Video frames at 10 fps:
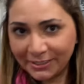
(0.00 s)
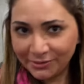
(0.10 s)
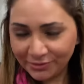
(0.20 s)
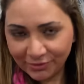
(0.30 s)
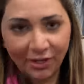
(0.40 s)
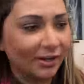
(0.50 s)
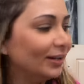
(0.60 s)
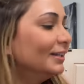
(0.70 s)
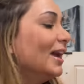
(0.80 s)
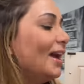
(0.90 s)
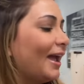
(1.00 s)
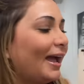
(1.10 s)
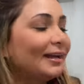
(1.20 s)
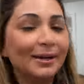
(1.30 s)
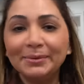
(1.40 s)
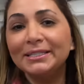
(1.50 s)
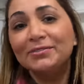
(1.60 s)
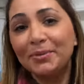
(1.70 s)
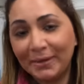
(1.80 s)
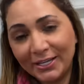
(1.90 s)
new vlog. And I'm gonna give
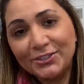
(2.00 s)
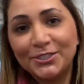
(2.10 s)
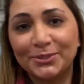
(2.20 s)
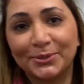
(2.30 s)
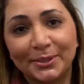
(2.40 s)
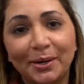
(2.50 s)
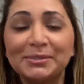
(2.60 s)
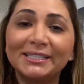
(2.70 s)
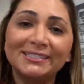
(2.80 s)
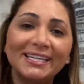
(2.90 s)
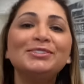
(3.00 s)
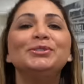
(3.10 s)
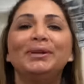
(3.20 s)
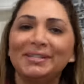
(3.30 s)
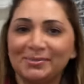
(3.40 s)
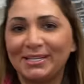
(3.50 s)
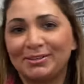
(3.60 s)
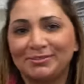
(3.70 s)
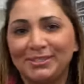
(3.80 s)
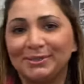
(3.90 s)
you a pantry tour. I was gonna take two items out
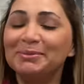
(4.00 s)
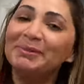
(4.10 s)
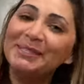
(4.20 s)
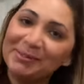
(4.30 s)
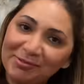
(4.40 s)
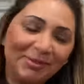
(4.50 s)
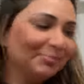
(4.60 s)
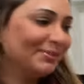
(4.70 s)
of here, but Nick filmed